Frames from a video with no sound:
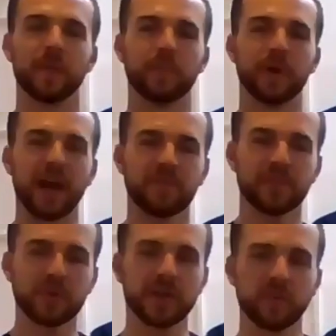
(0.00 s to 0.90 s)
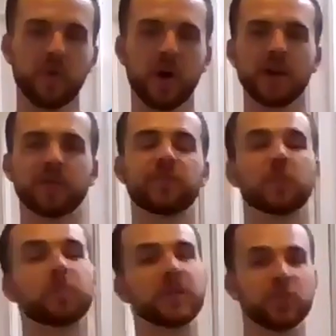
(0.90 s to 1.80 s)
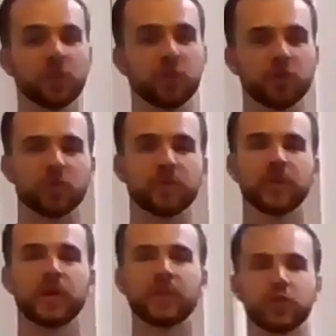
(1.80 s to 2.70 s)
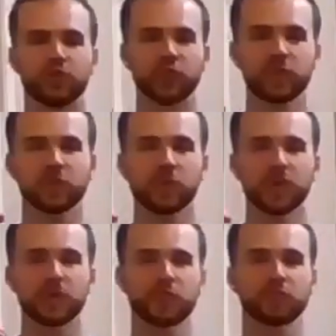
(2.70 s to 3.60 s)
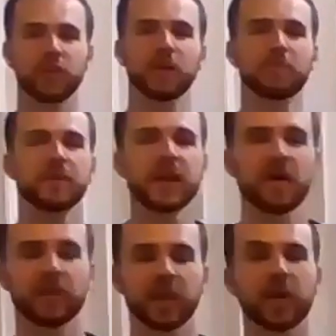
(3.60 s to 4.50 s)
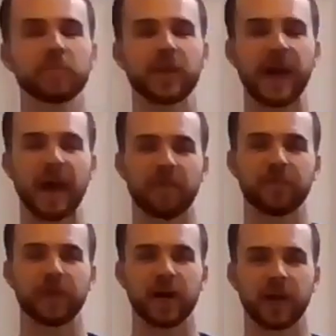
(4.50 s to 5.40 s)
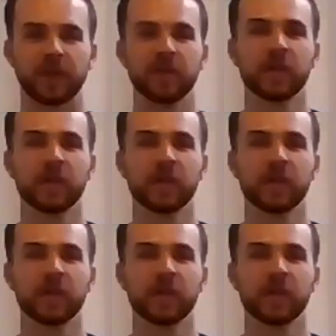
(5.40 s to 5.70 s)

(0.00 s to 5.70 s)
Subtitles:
but after you hit 1 and for beat 2, you're just going to go straight up and down again, but half the height.